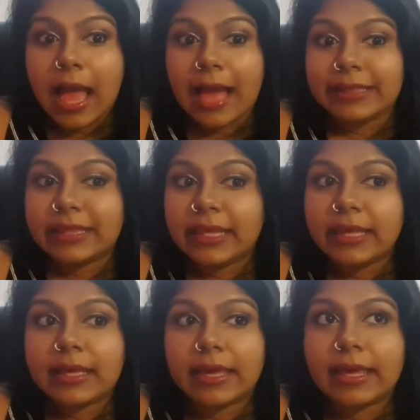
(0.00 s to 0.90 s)
I
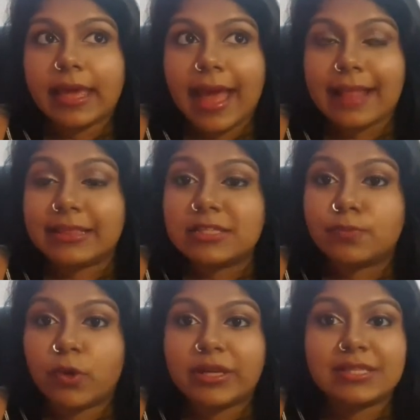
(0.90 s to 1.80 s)
think at this
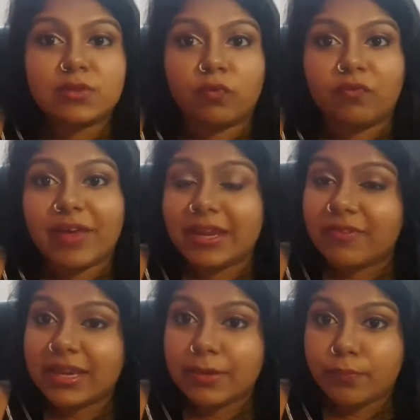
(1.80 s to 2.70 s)
point it's very,
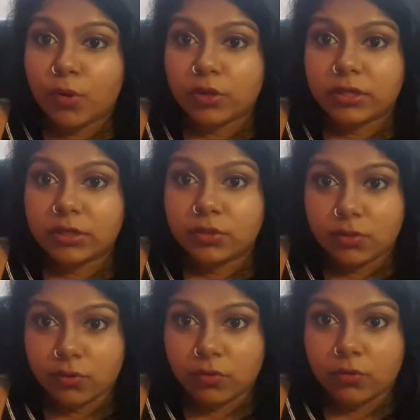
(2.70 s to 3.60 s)
very important to
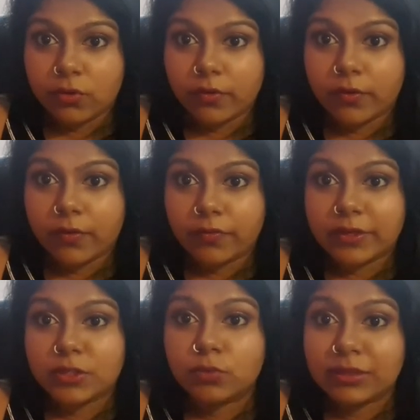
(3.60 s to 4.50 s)
know
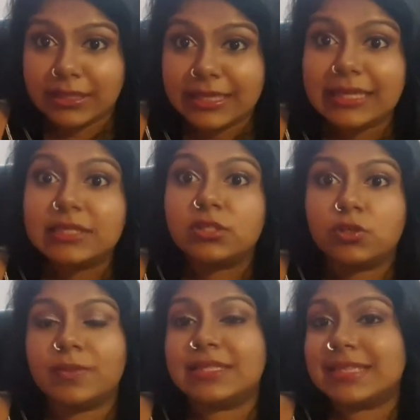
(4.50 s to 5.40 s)
that you need
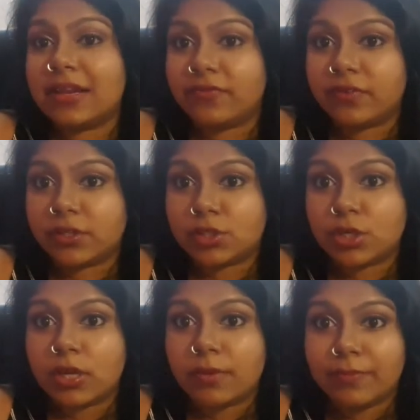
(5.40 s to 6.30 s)
to be selfish.
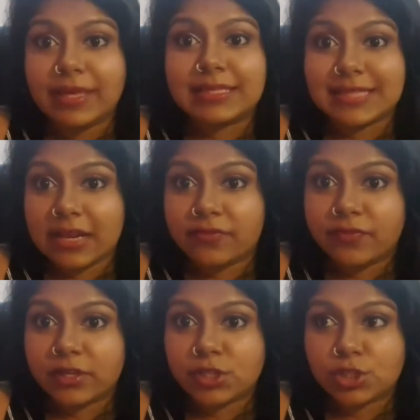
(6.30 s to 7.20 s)
Being
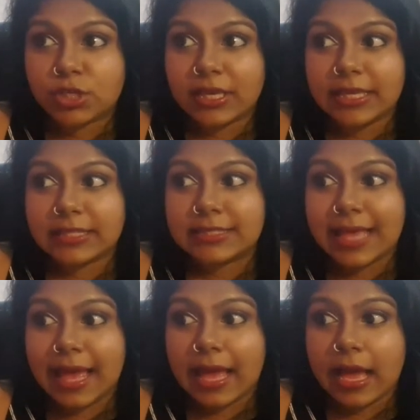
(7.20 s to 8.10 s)
selfish
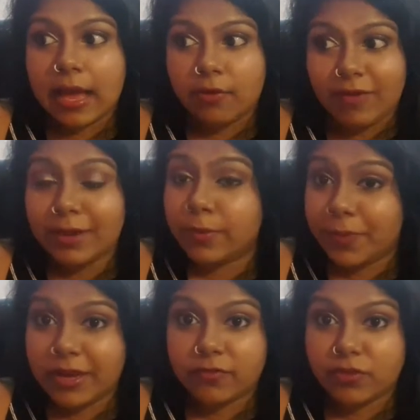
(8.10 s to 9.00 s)
while
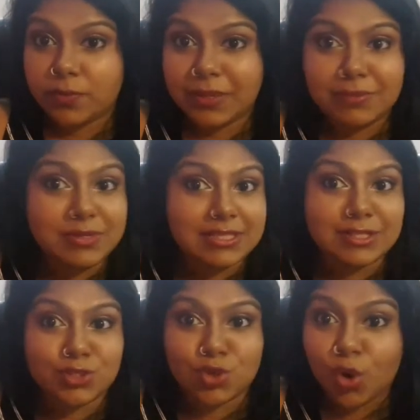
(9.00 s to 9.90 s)
preparing for your PMTs is
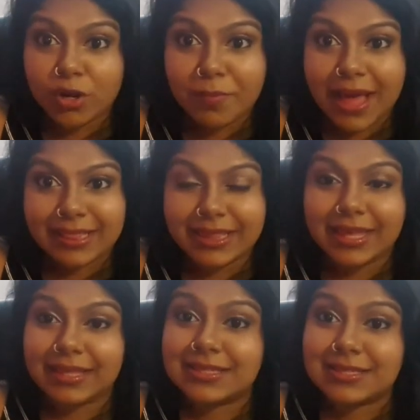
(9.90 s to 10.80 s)
not a bad thing.
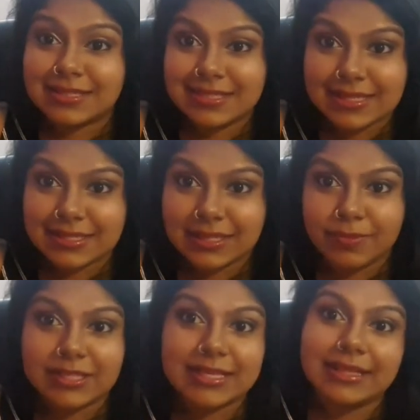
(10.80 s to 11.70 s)
It's a necessity,
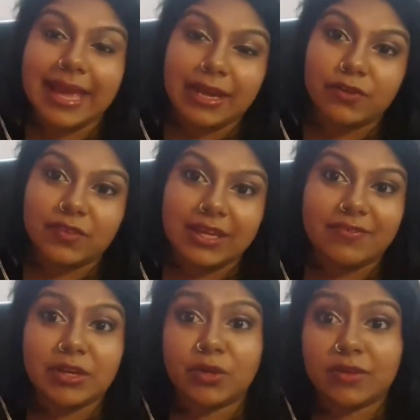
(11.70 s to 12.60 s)
because at the end of the day,
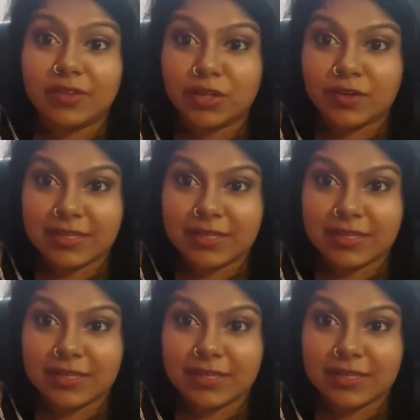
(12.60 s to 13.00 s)
when you're giving your